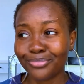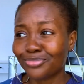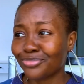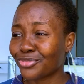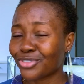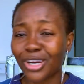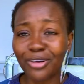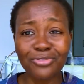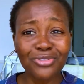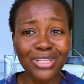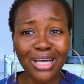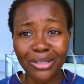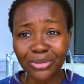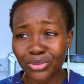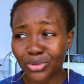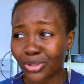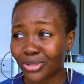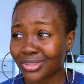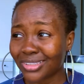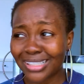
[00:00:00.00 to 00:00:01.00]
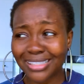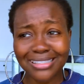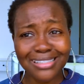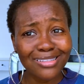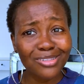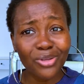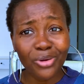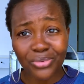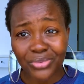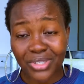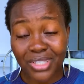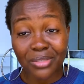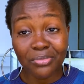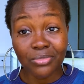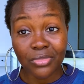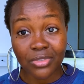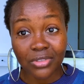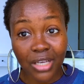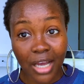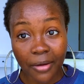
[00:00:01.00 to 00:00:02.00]
Travels and thought, is it tourism?
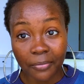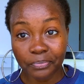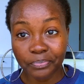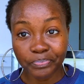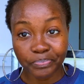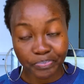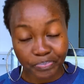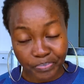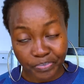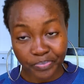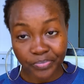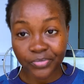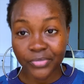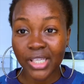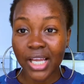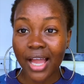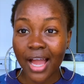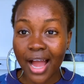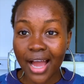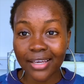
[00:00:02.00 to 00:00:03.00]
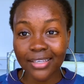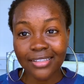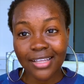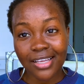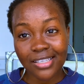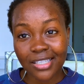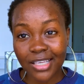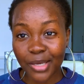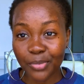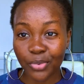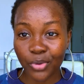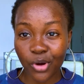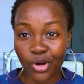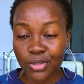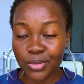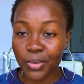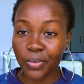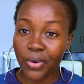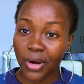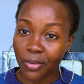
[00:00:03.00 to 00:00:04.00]
Yeah. And you now say, because
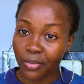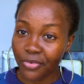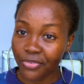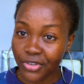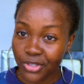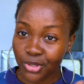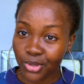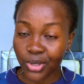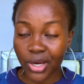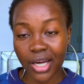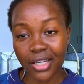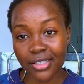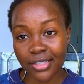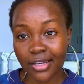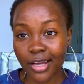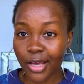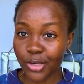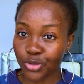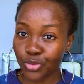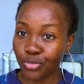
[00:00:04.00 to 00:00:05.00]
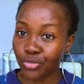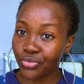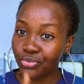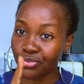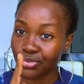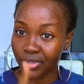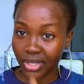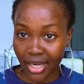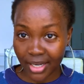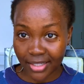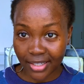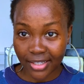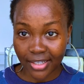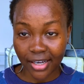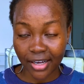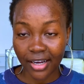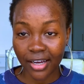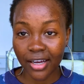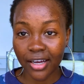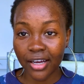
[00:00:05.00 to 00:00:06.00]
people are moving to Canada, you move to Canada.
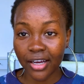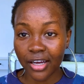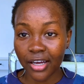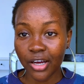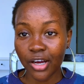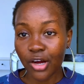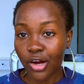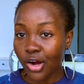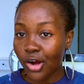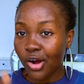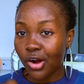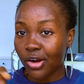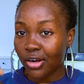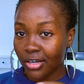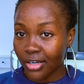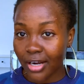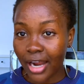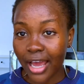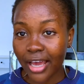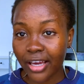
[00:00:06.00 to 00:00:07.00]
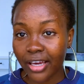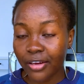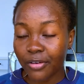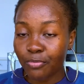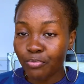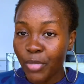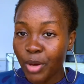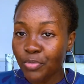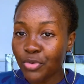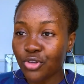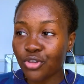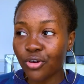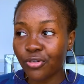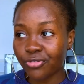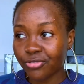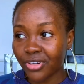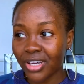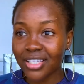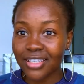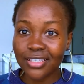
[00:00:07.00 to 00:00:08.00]
Like, maybe your
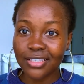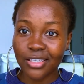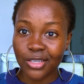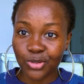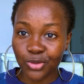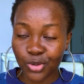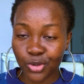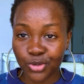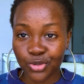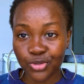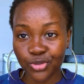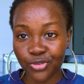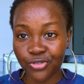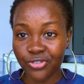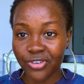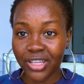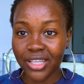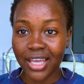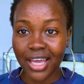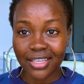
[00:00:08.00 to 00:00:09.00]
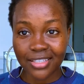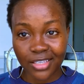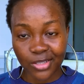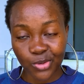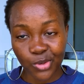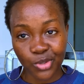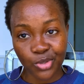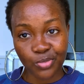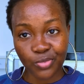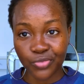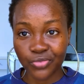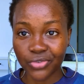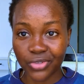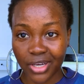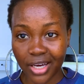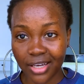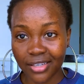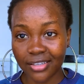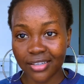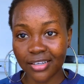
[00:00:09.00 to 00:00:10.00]
friend is a nurse, your friend that is a nurse moved to
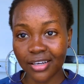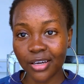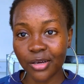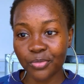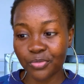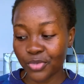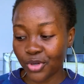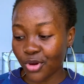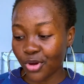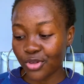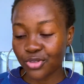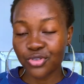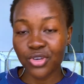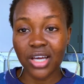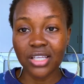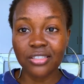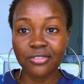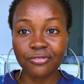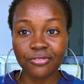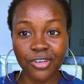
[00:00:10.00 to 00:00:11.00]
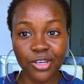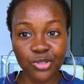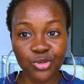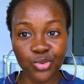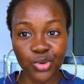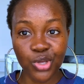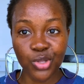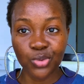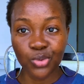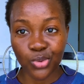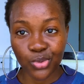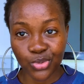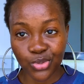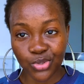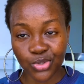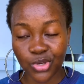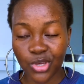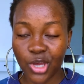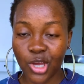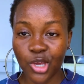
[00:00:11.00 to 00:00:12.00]
Canada. Because you are the friend to a
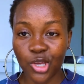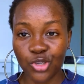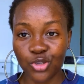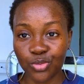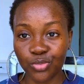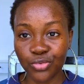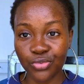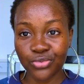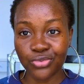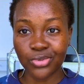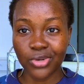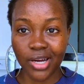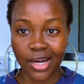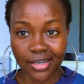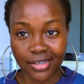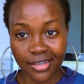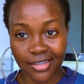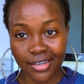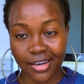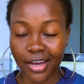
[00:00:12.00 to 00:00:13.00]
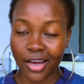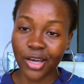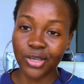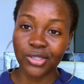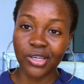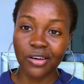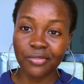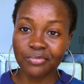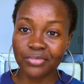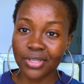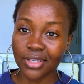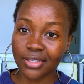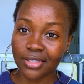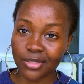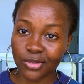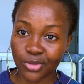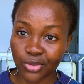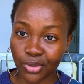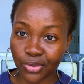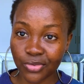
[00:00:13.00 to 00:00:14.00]
nurse, you move to Canada and you have
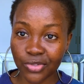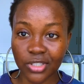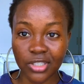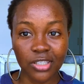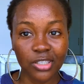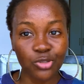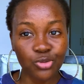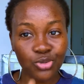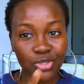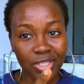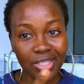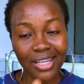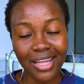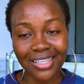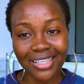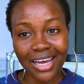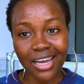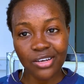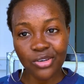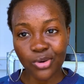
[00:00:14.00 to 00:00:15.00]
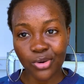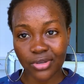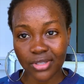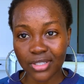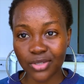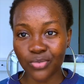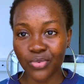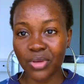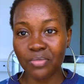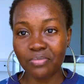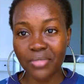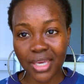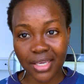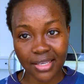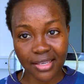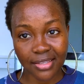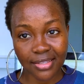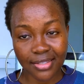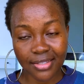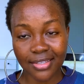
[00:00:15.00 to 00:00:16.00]
business tourism. You see that nurse will make
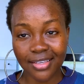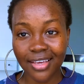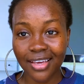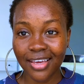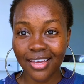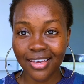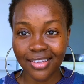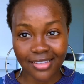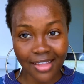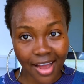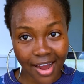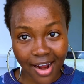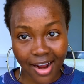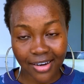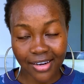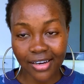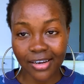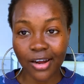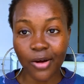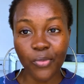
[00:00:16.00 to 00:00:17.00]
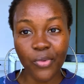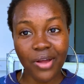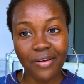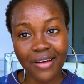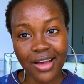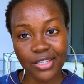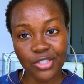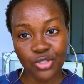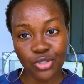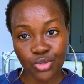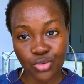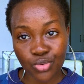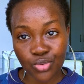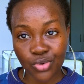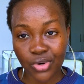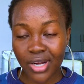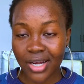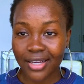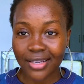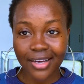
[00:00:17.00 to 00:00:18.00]
it in that Canada. Whereas you,
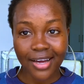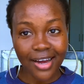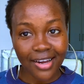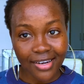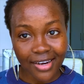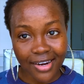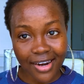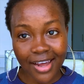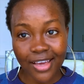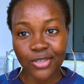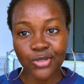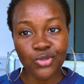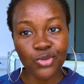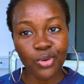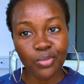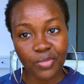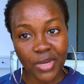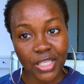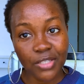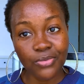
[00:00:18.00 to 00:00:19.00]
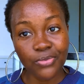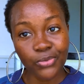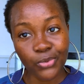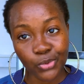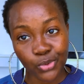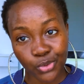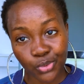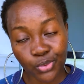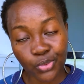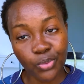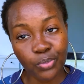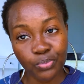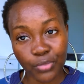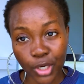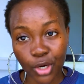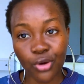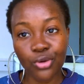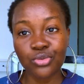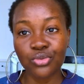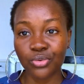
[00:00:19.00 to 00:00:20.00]
Canada is not meant for you
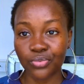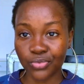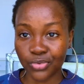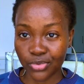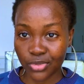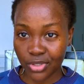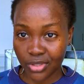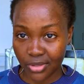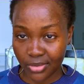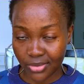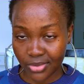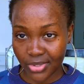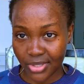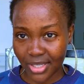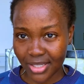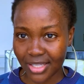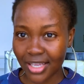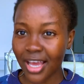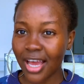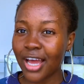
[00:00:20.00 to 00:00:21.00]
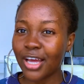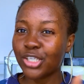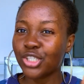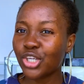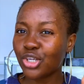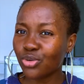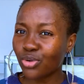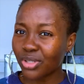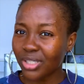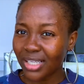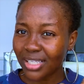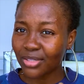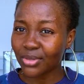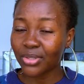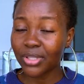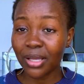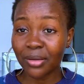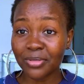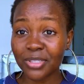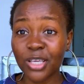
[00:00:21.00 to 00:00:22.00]
because of your skill set. Sure, you understand
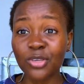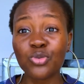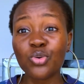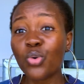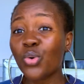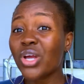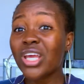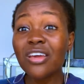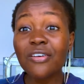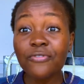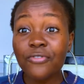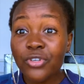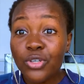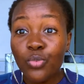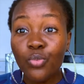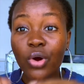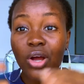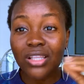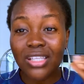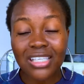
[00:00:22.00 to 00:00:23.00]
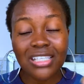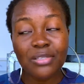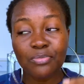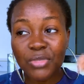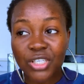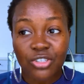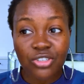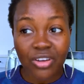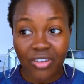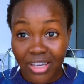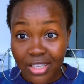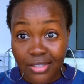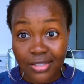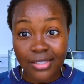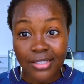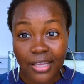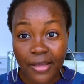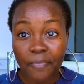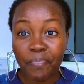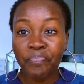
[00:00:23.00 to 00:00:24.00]
what I'm saying? So even when, this is me trying to
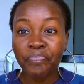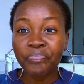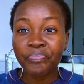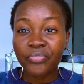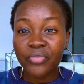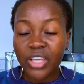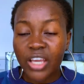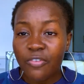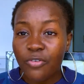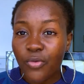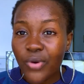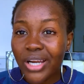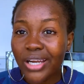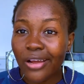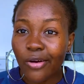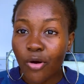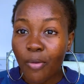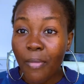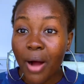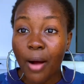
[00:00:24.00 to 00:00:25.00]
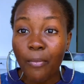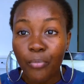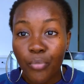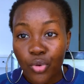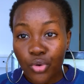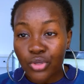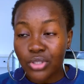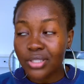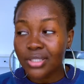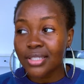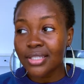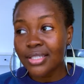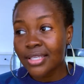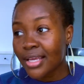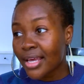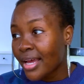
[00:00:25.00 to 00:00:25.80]
say, even when they come and post